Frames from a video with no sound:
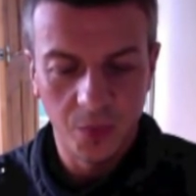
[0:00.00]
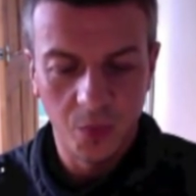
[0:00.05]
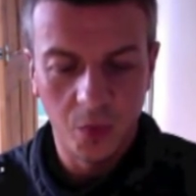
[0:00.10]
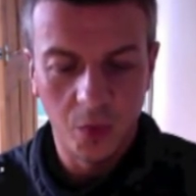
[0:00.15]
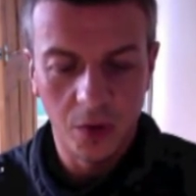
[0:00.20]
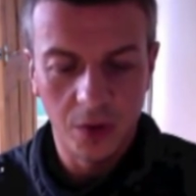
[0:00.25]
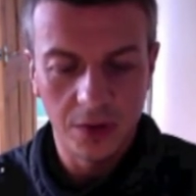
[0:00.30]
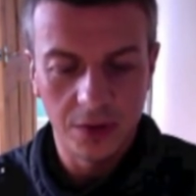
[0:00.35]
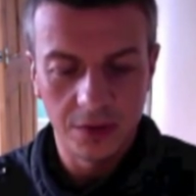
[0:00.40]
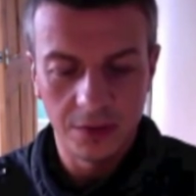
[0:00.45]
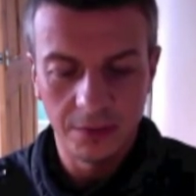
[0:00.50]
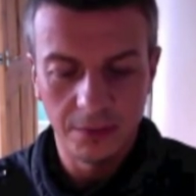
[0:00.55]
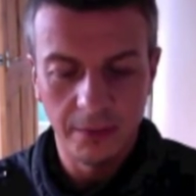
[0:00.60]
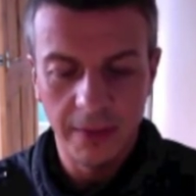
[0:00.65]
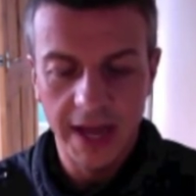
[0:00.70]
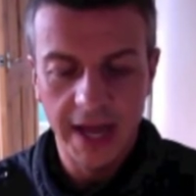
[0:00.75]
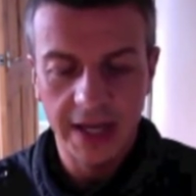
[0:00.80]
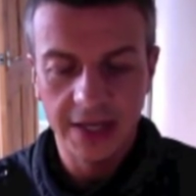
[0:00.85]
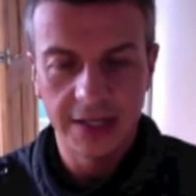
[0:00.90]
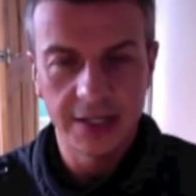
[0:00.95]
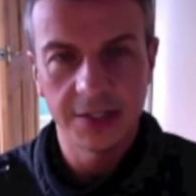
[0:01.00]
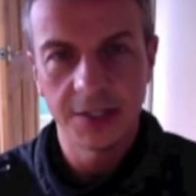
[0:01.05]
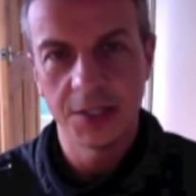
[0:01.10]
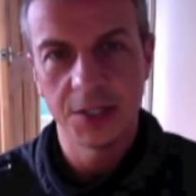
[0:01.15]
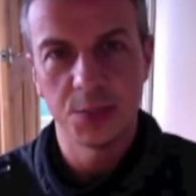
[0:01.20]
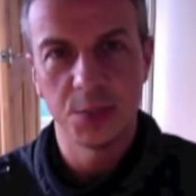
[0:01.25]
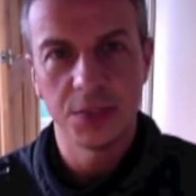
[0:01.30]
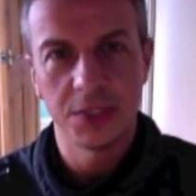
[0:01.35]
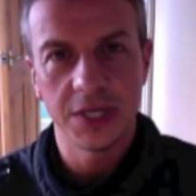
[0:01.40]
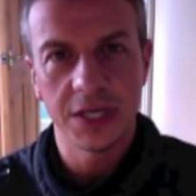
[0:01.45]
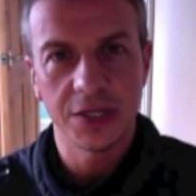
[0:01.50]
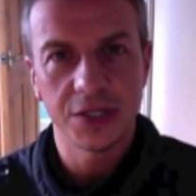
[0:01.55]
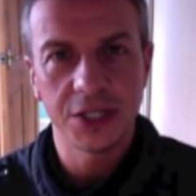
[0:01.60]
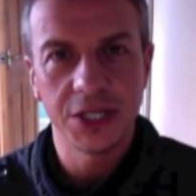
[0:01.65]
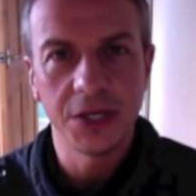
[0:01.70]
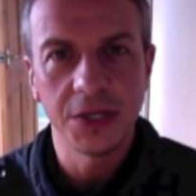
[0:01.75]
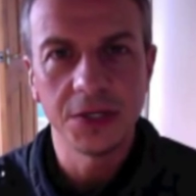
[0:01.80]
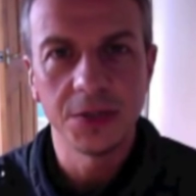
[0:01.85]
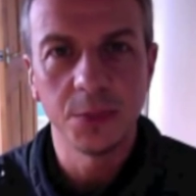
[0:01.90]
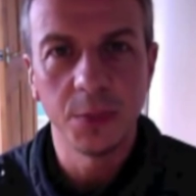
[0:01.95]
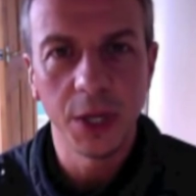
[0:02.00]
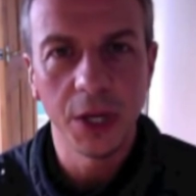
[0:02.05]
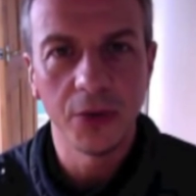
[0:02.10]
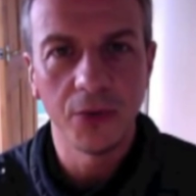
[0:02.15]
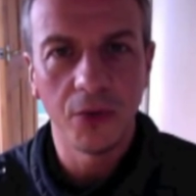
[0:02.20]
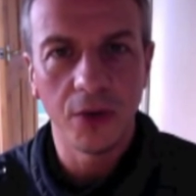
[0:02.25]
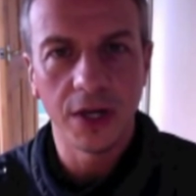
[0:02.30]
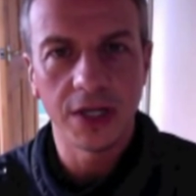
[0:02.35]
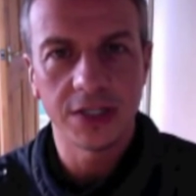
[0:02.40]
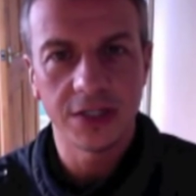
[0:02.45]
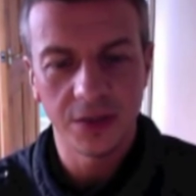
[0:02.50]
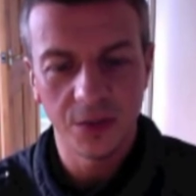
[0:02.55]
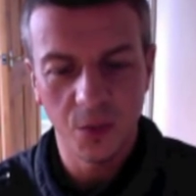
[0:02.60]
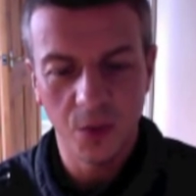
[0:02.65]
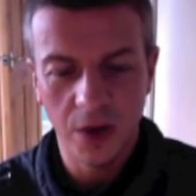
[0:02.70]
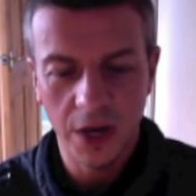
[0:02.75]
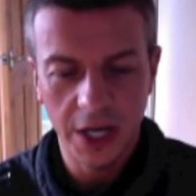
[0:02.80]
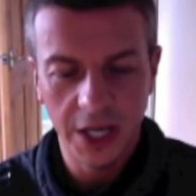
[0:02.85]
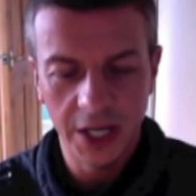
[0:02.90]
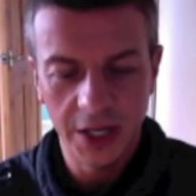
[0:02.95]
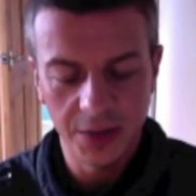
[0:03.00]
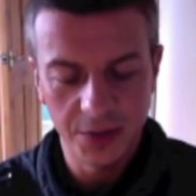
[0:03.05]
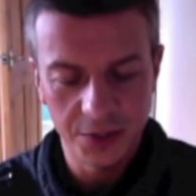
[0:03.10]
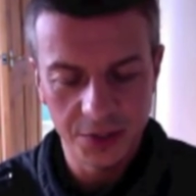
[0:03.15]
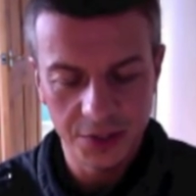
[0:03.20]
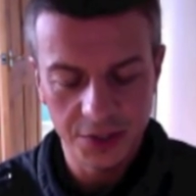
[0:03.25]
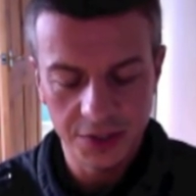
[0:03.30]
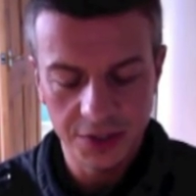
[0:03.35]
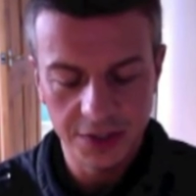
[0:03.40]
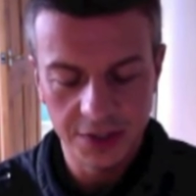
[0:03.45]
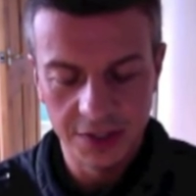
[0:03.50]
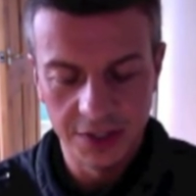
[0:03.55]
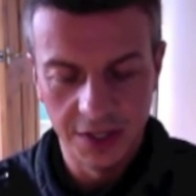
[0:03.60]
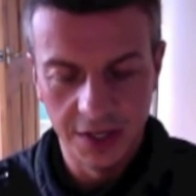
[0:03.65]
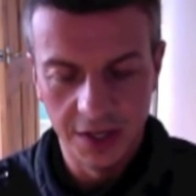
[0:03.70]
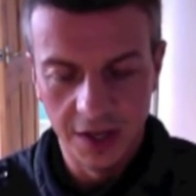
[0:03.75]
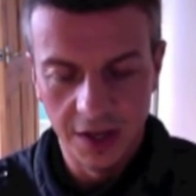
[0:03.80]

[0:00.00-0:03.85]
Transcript: what madness has possessed you to be a writer, why you should